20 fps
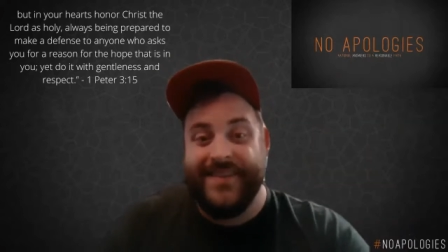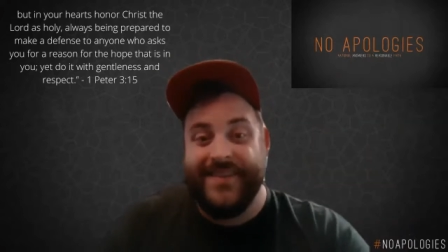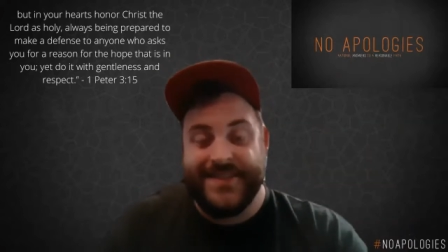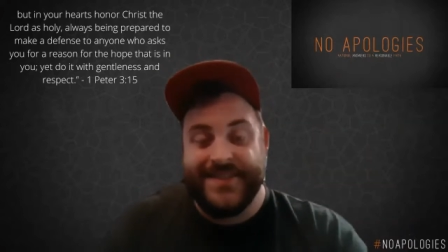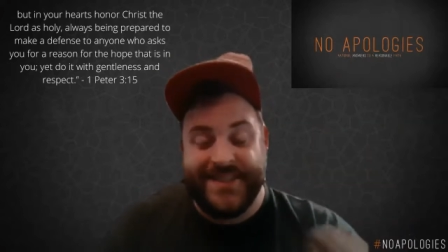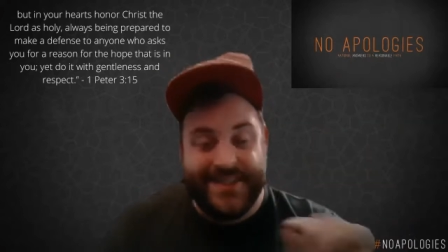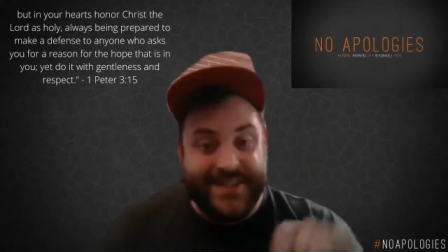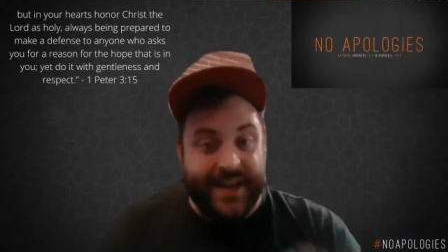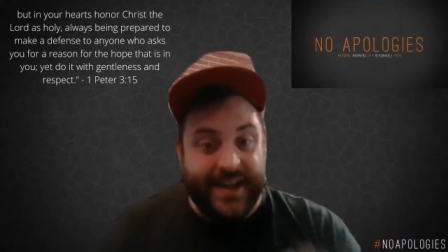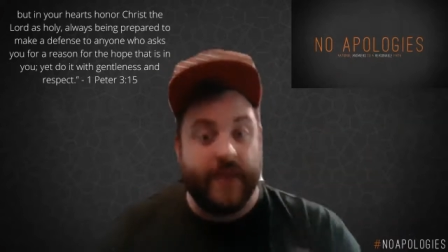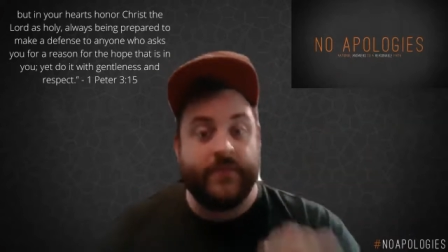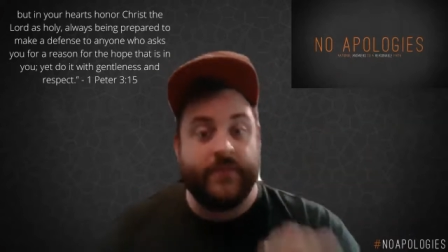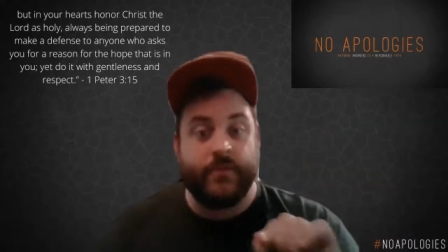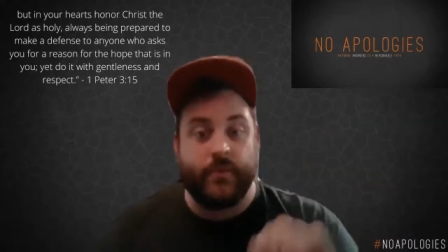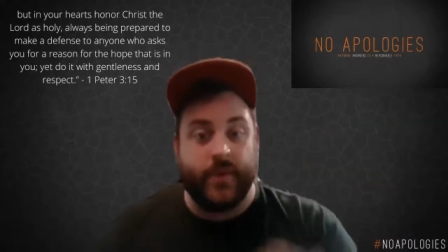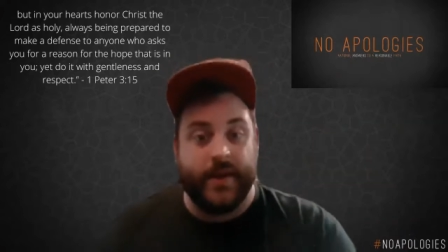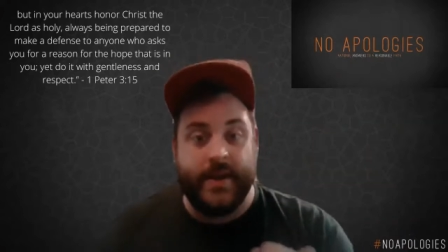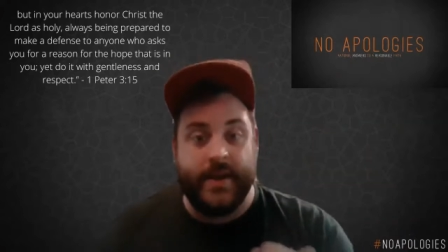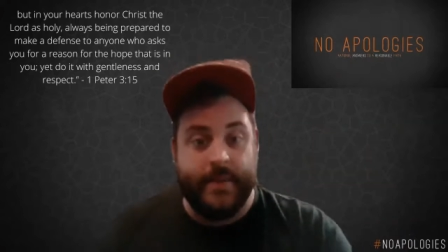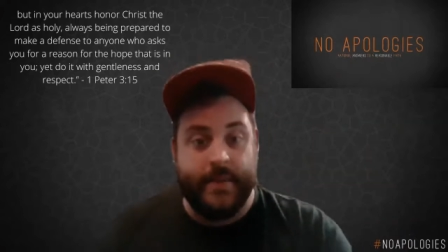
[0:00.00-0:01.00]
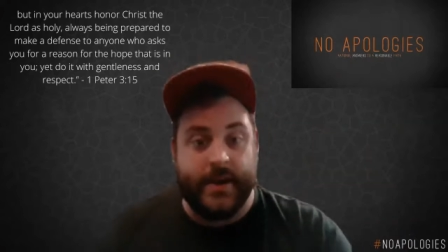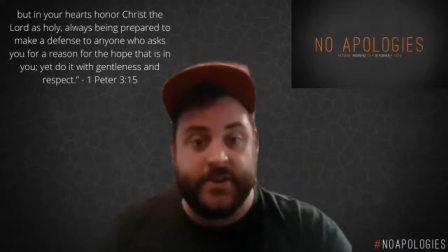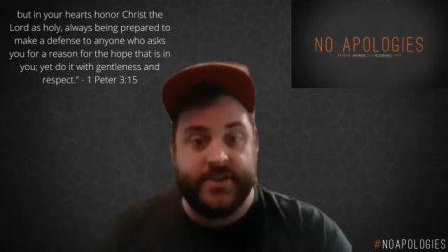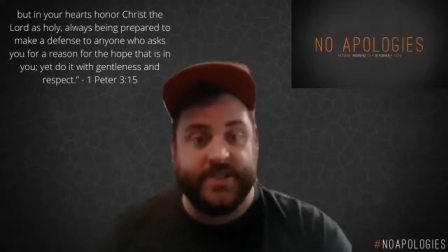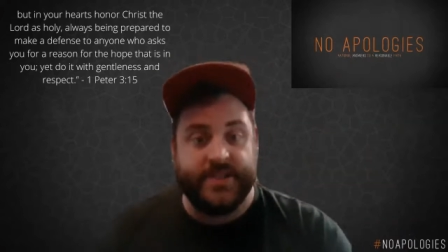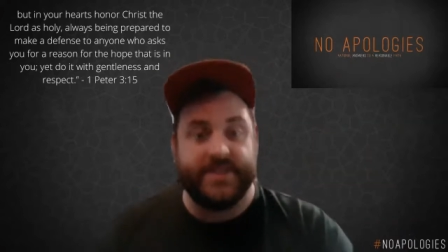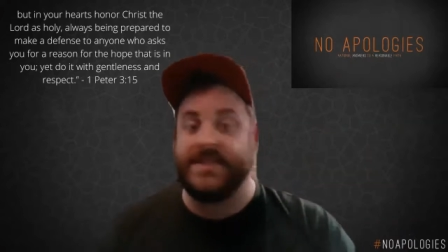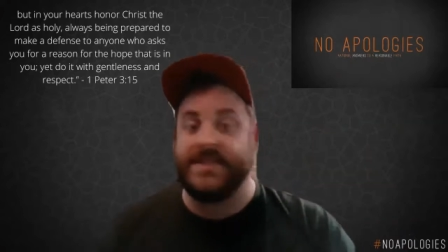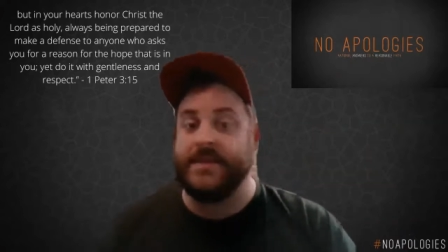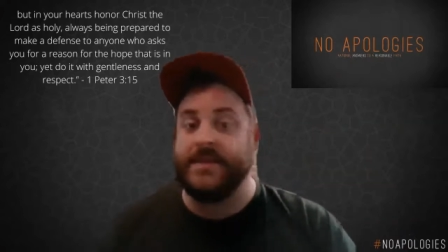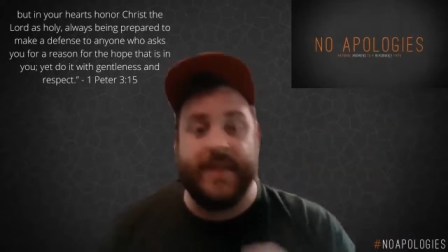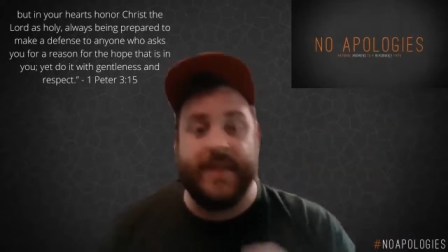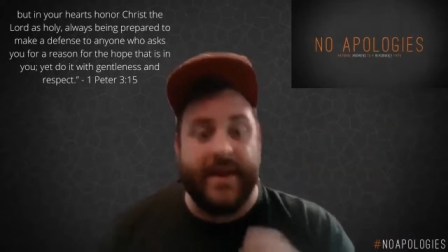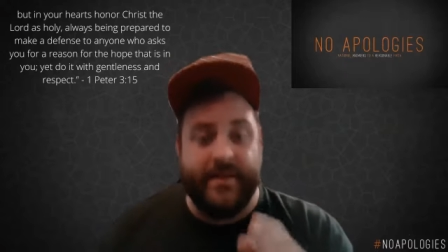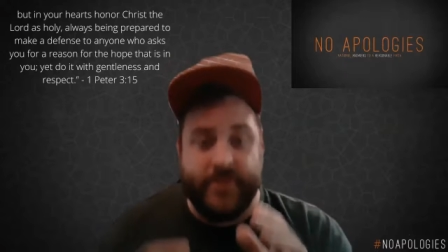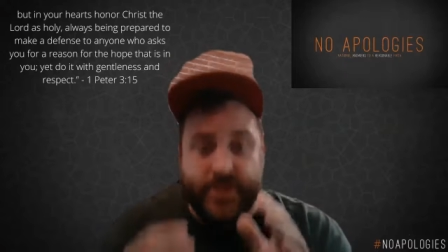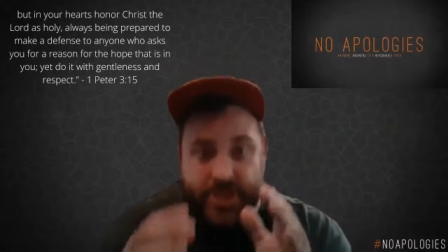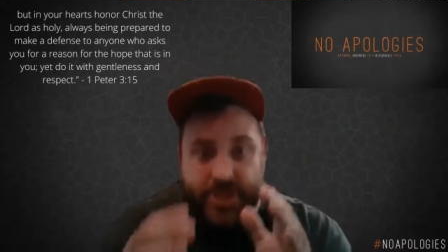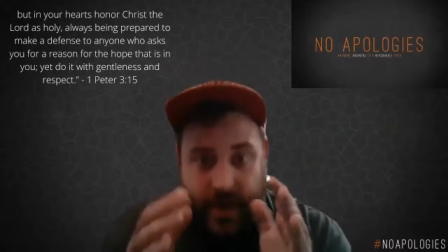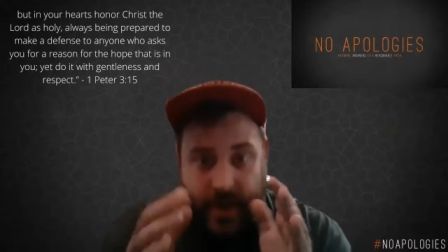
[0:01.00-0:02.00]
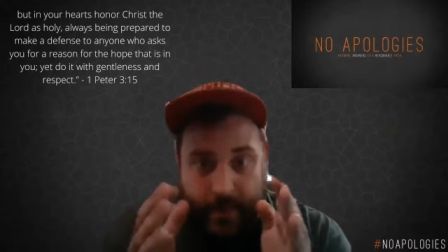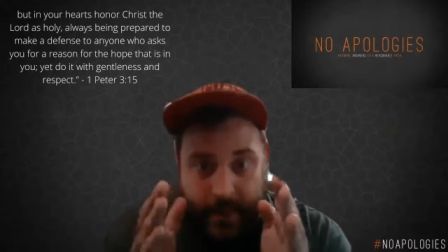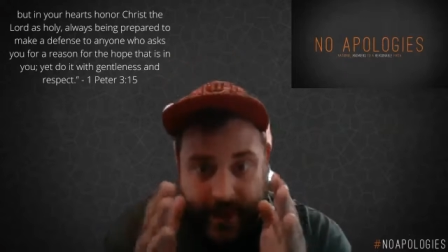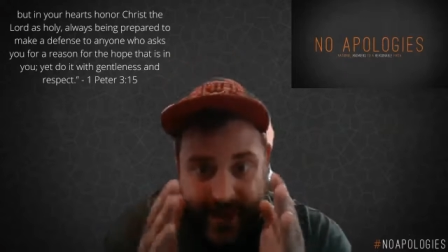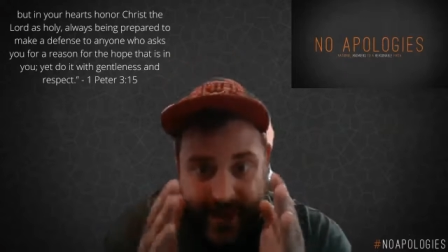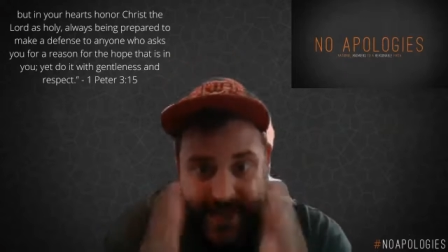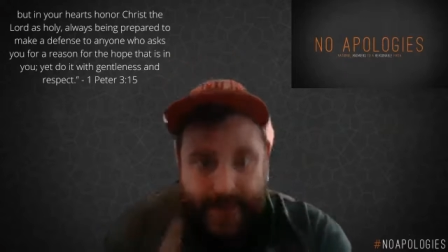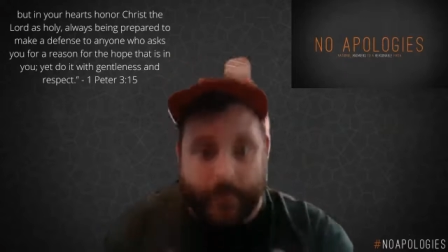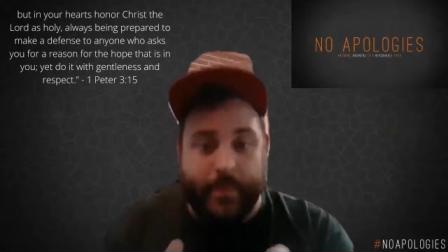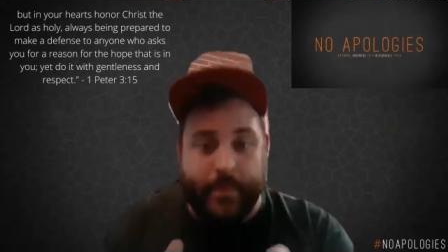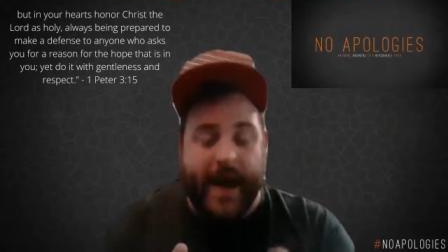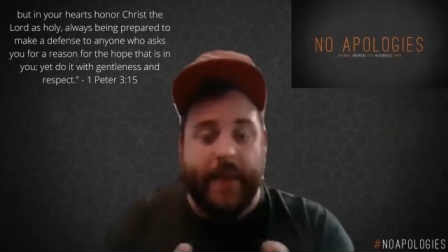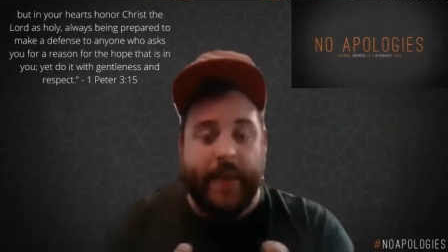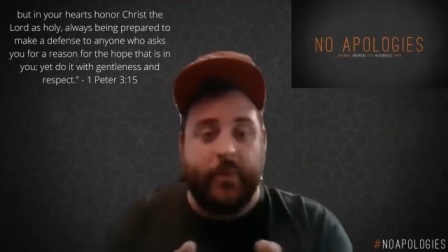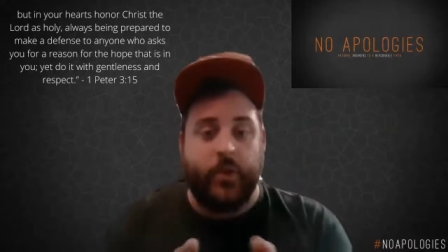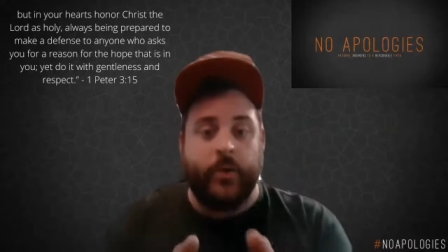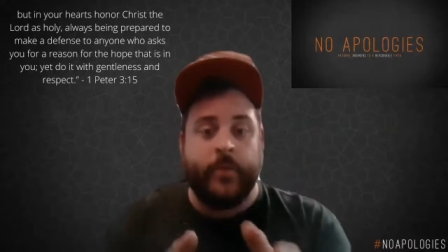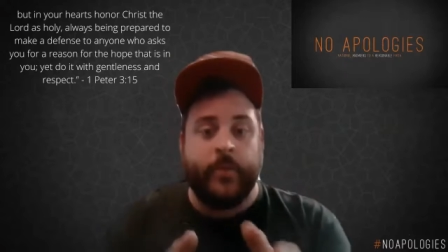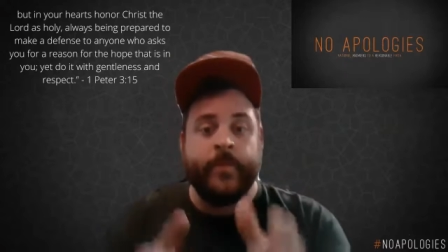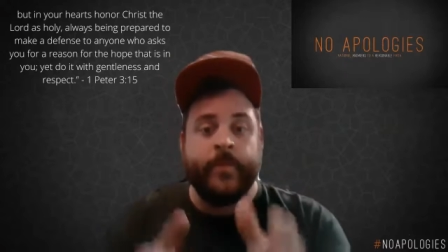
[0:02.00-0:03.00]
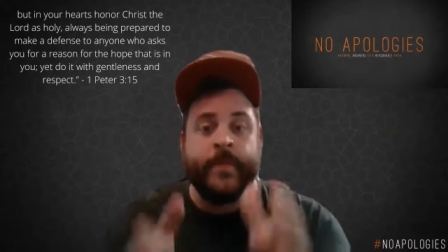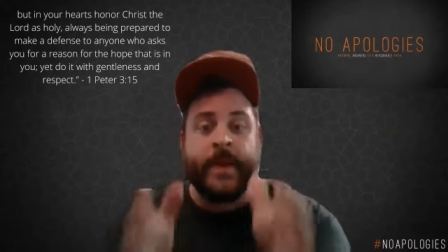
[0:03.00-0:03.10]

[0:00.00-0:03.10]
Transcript: stuff written about Jesus. I'm not even just talking about in the Bible.